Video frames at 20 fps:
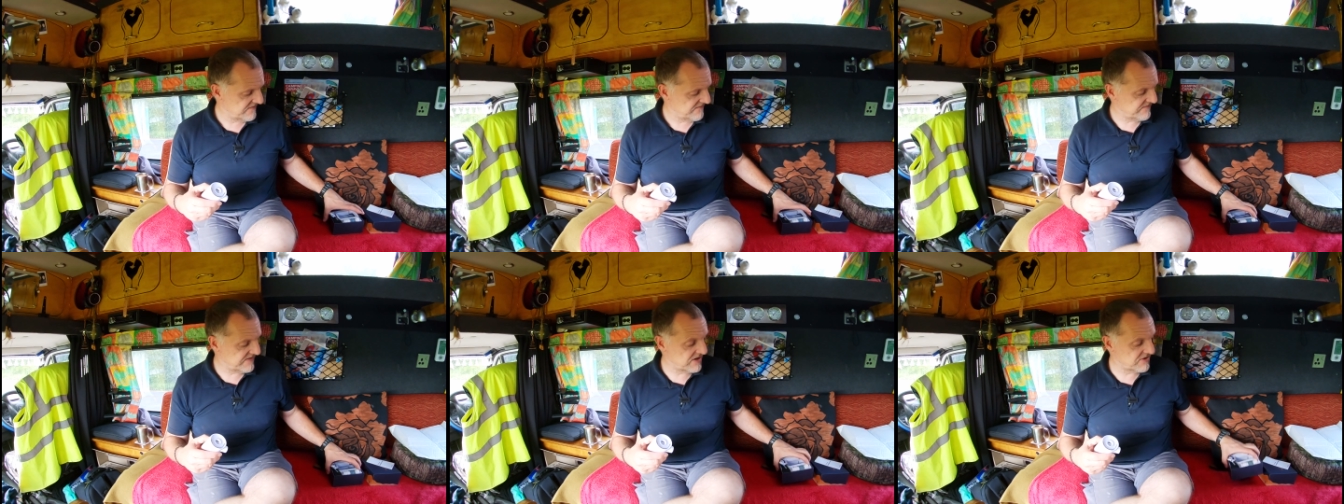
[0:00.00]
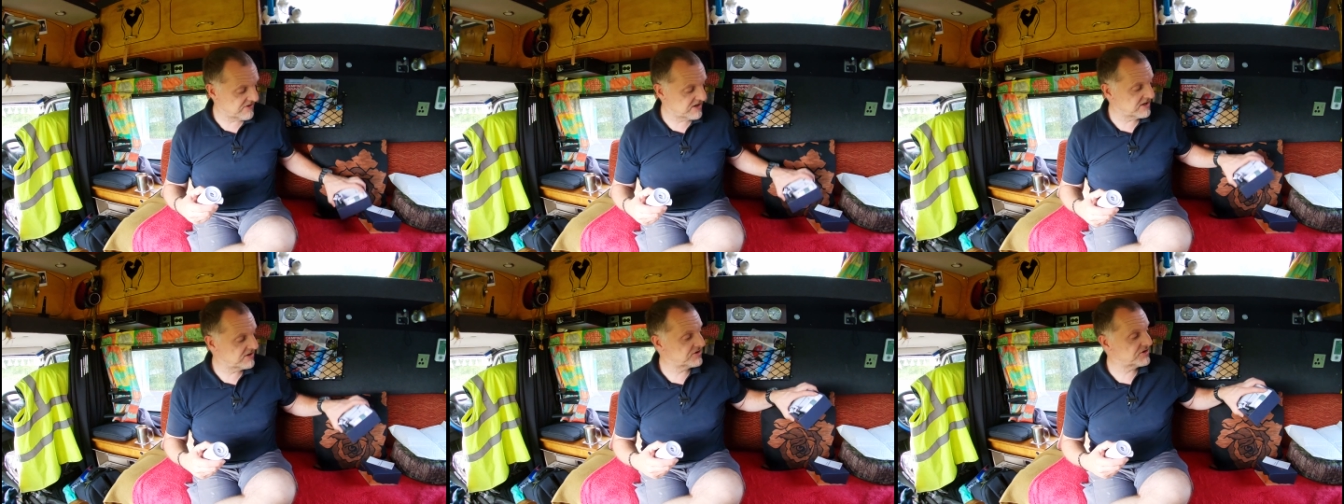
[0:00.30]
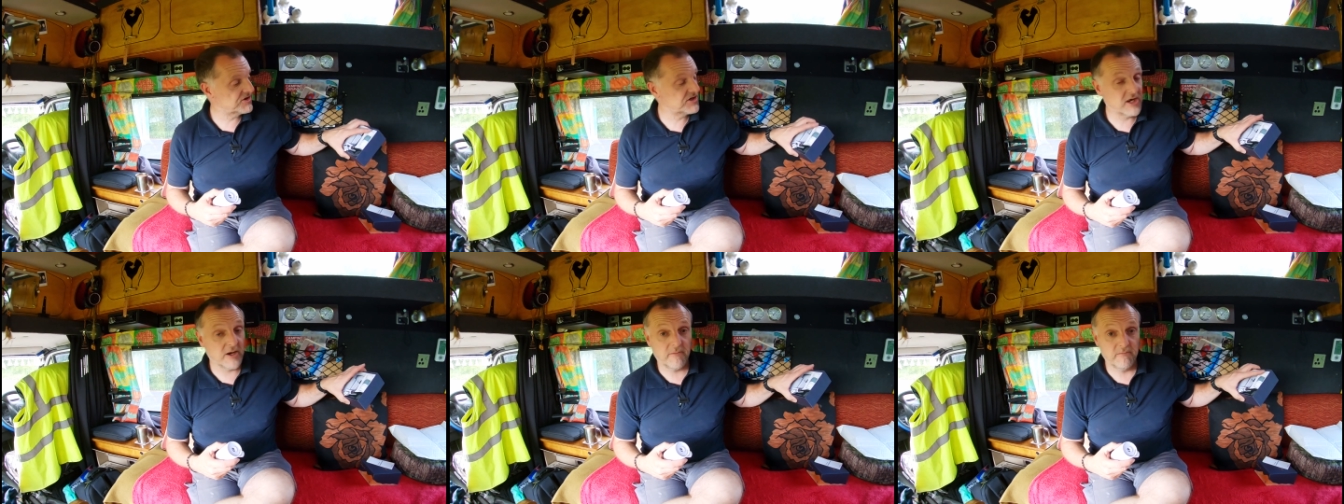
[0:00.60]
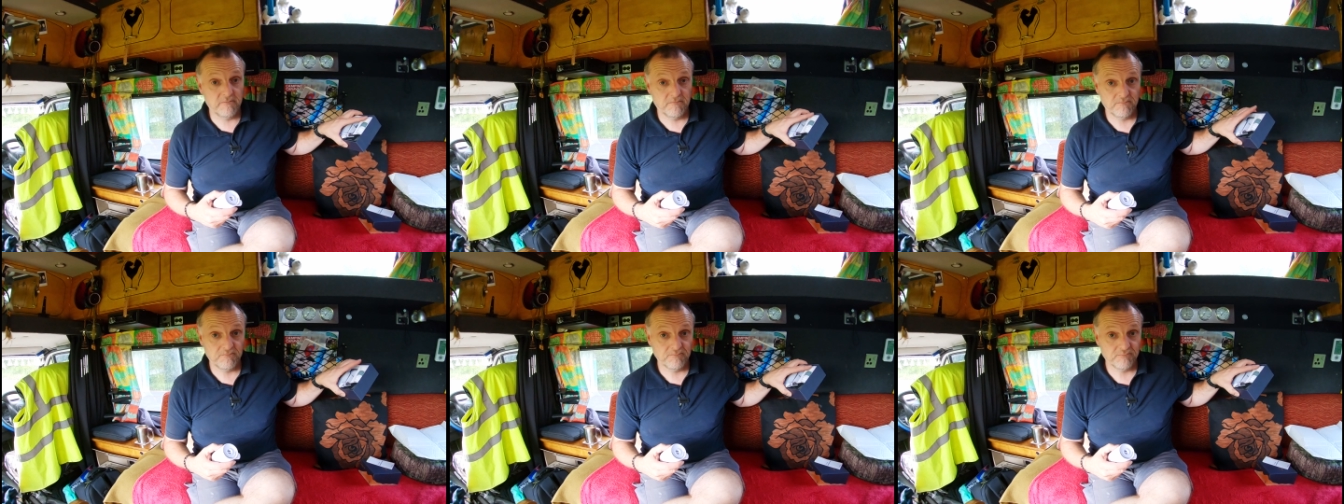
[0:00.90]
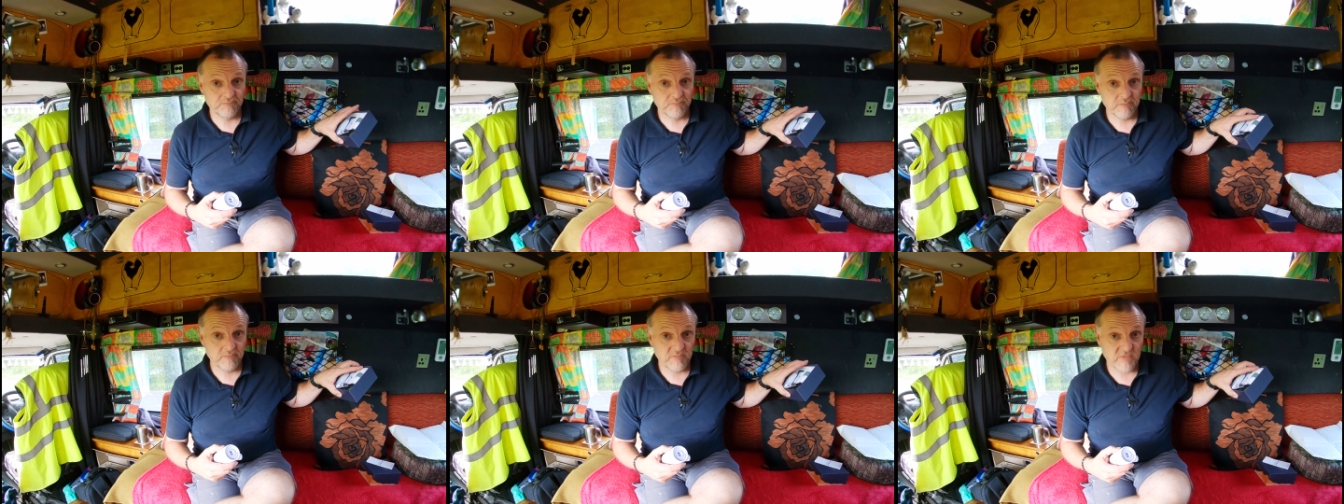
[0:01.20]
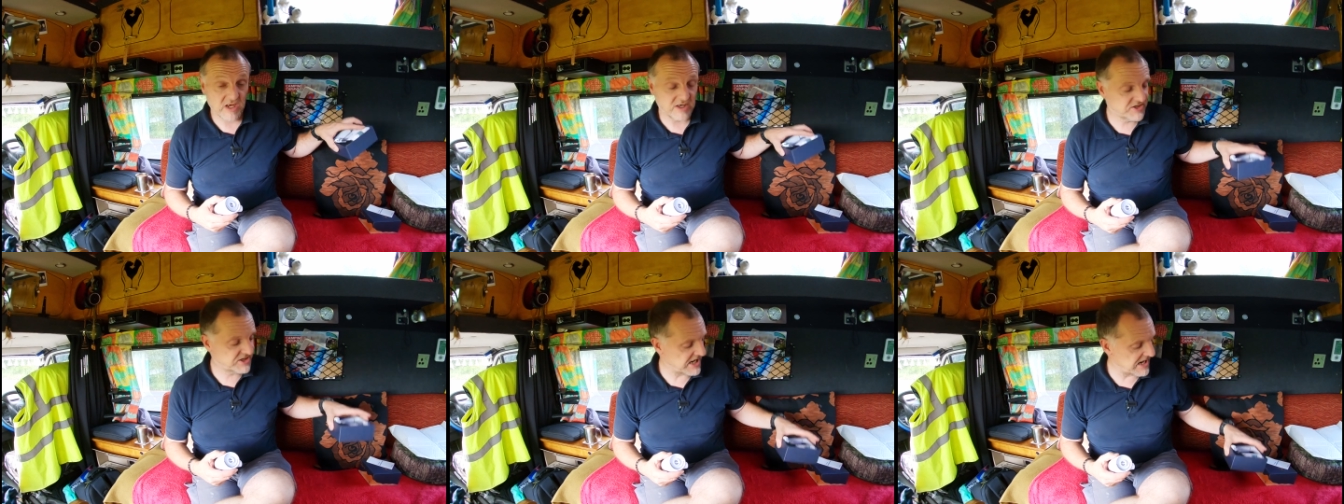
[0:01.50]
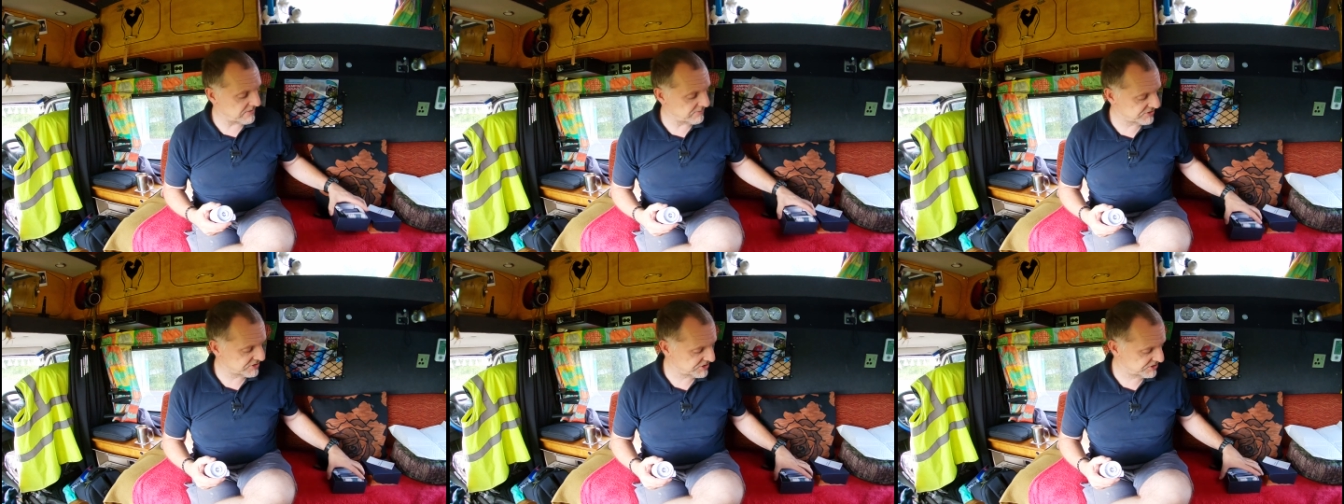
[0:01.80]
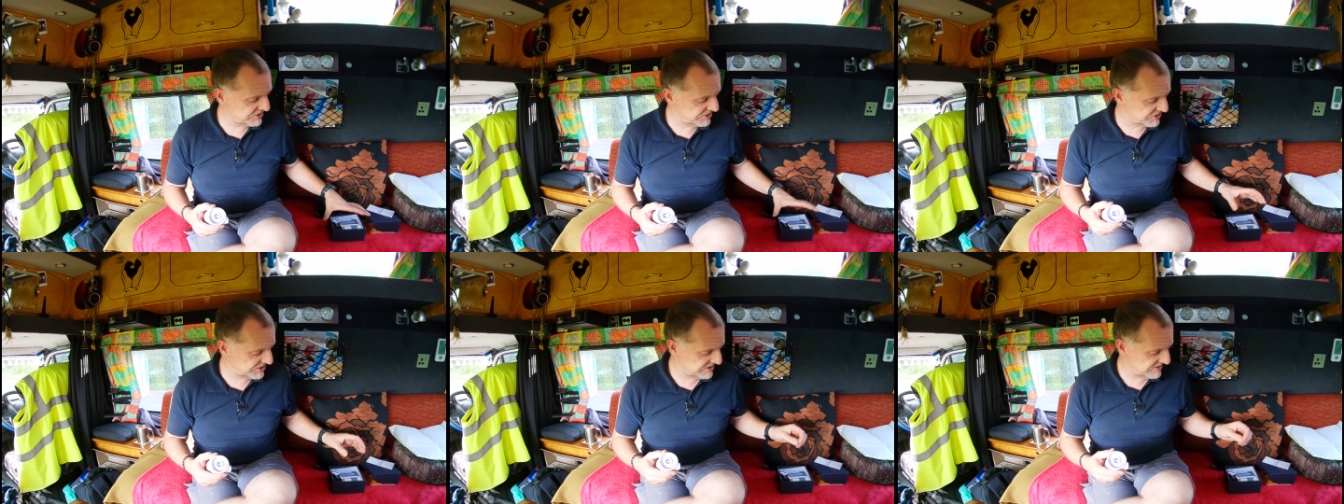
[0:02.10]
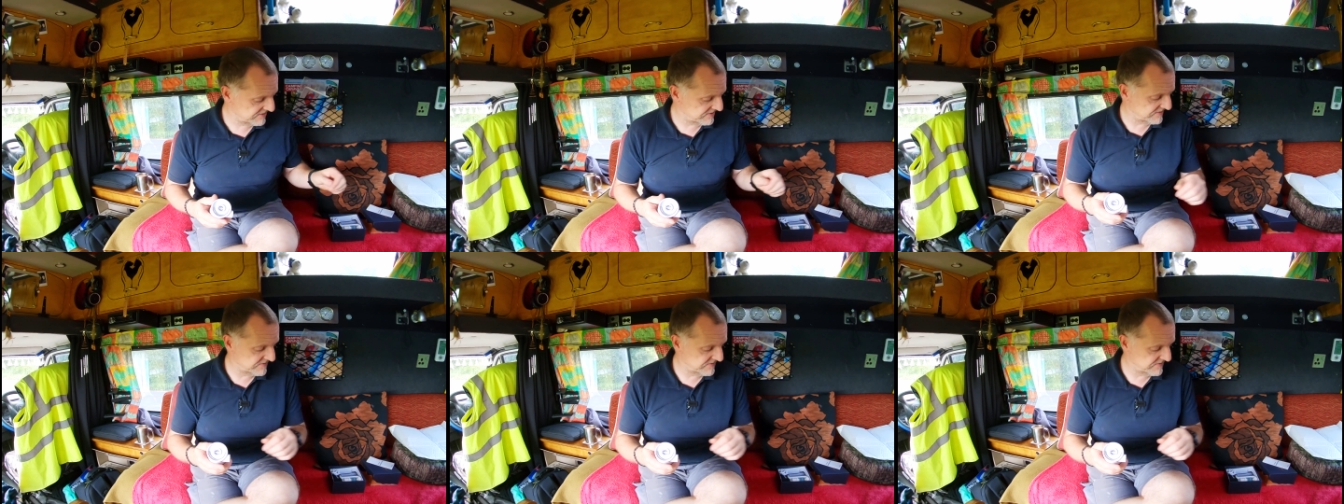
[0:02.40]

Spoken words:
various adapters.